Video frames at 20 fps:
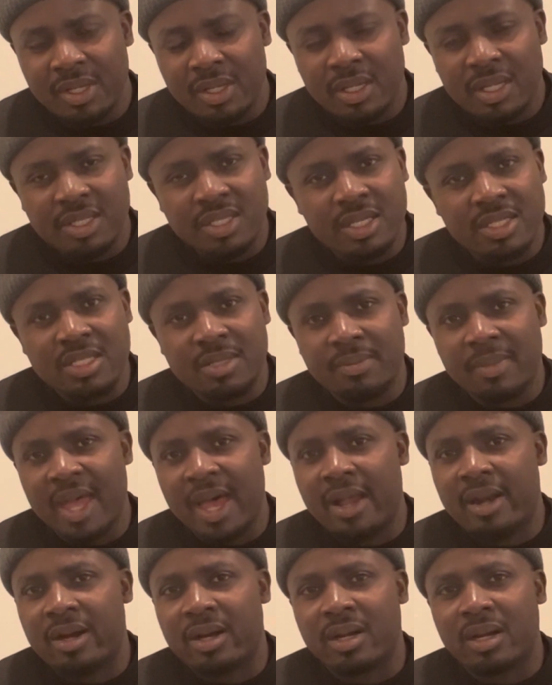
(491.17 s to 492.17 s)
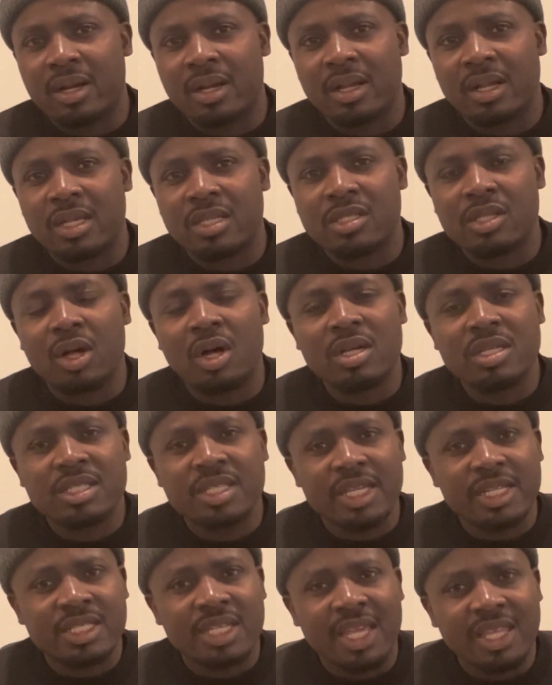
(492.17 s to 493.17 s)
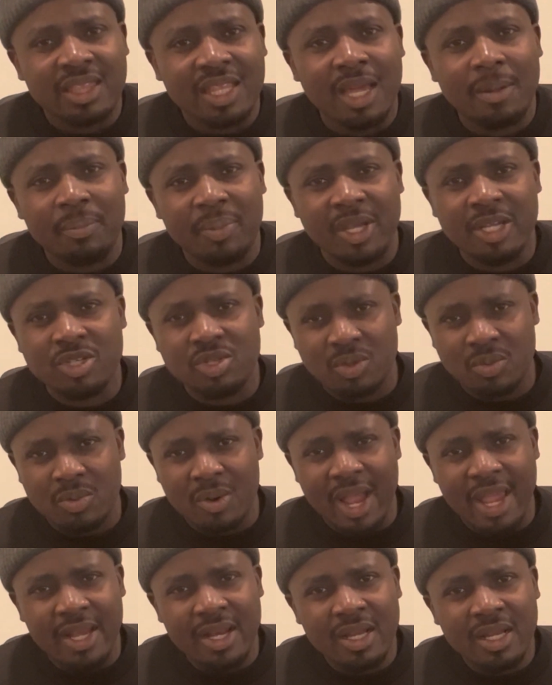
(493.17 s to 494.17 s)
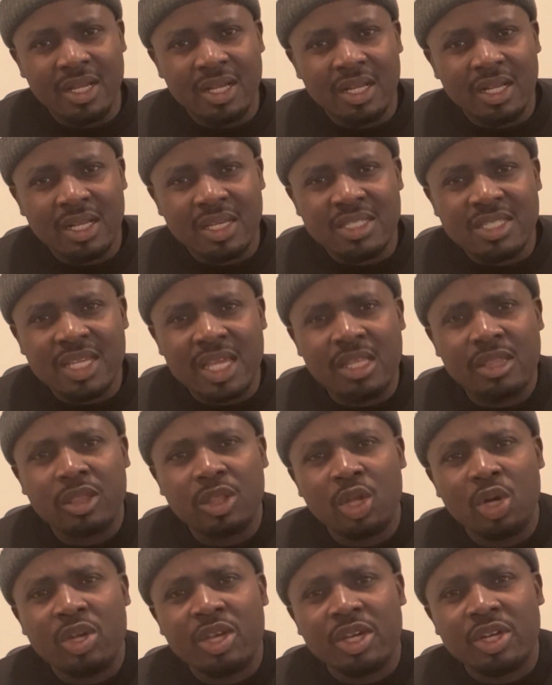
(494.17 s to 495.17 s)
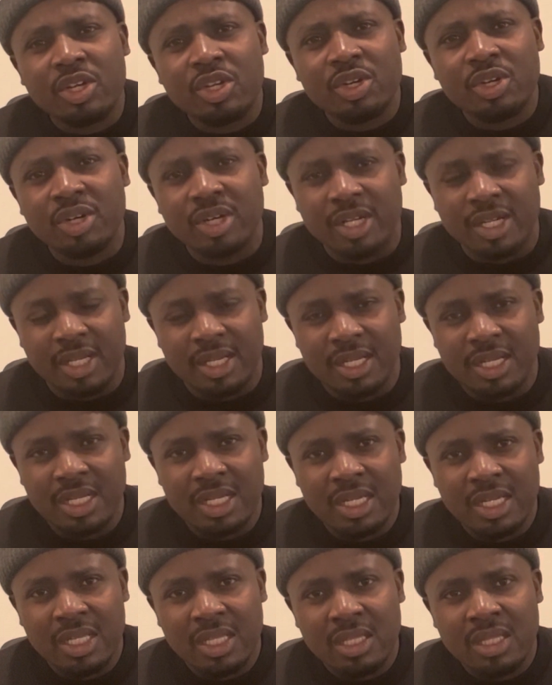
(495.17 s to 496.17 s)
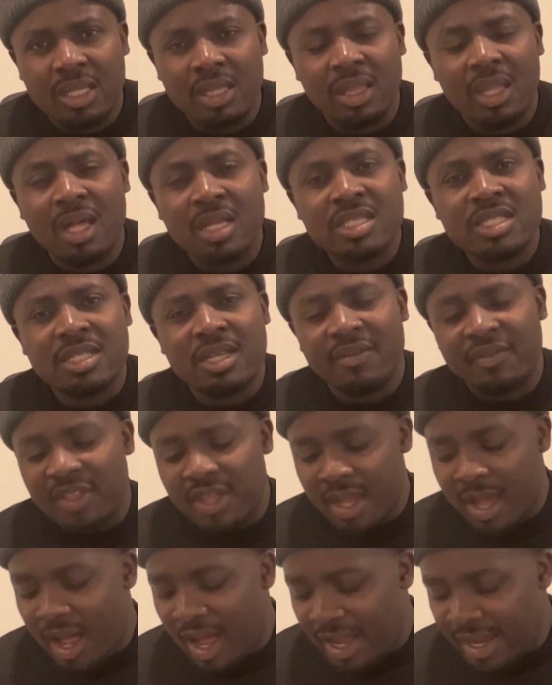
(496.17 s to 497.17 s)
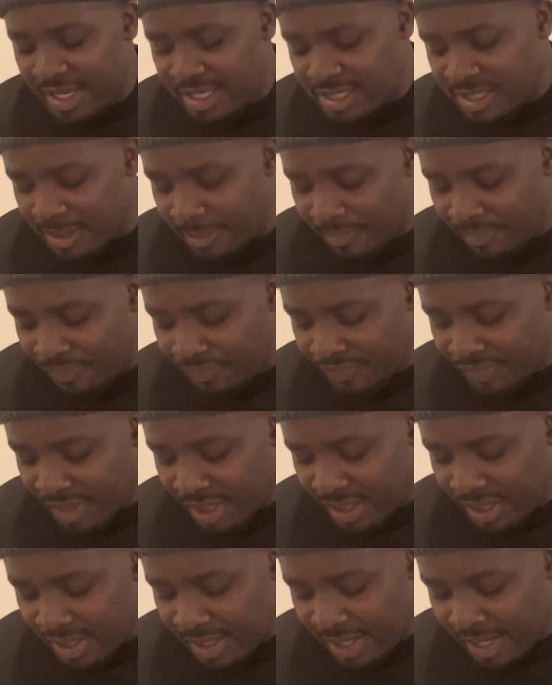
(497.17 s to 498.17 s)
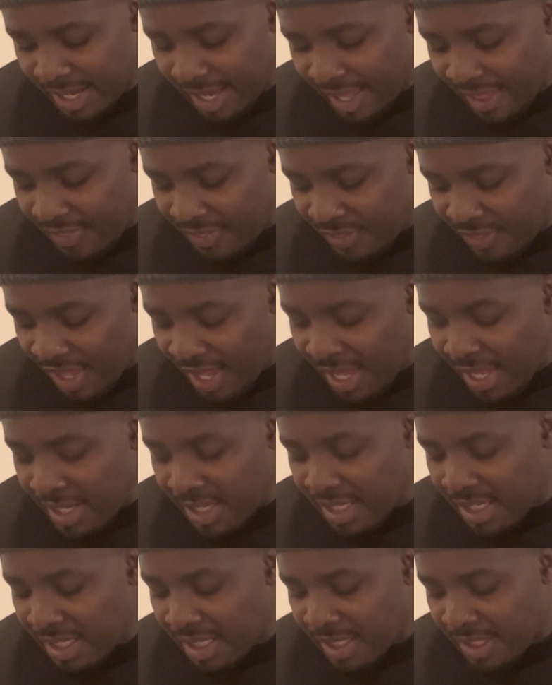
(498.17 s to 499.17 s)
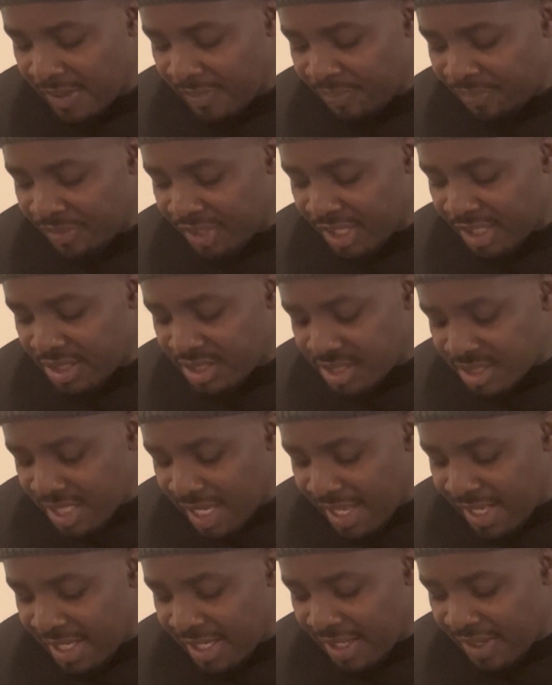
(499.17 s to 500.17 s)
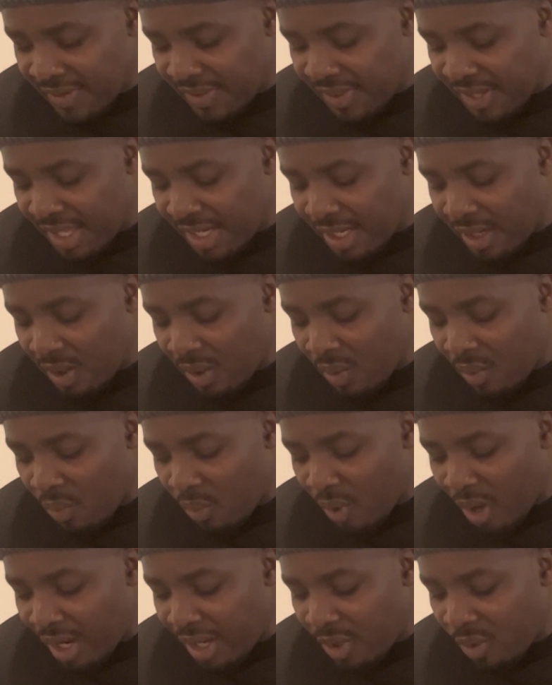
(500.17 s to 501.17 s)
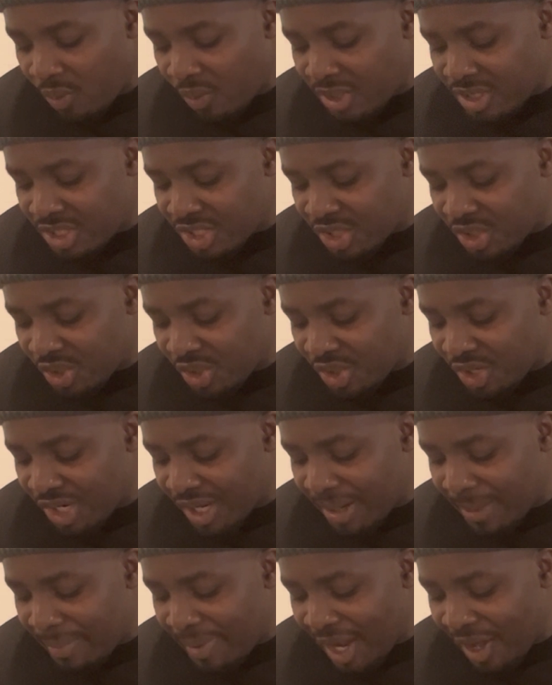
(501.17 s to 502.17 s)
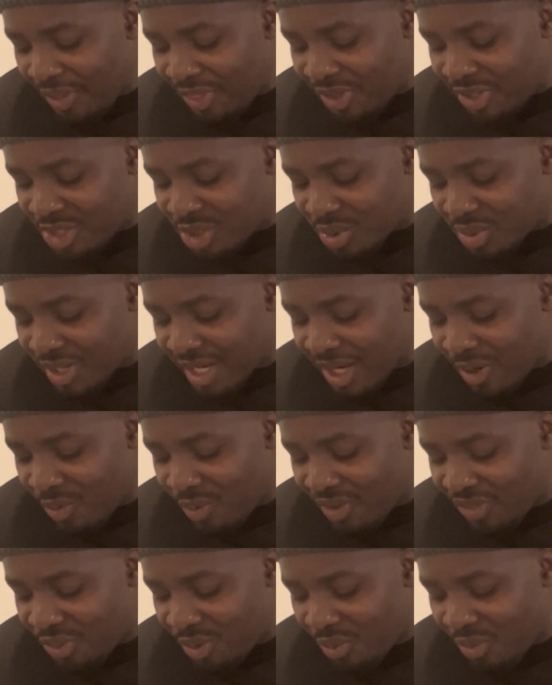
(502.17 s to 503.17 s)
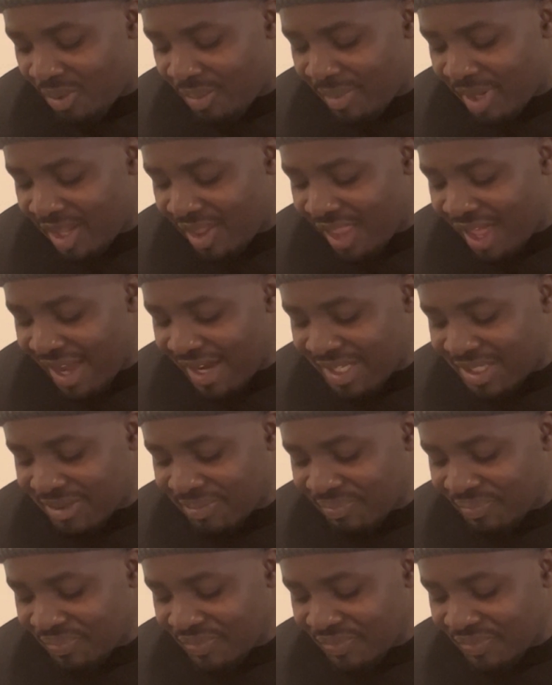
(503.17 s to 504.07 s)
It doesn't matter. As long as they take that picture, right? Because they look good. The lust of the eyes. And then it said that what was good about the tree, what the woman liked,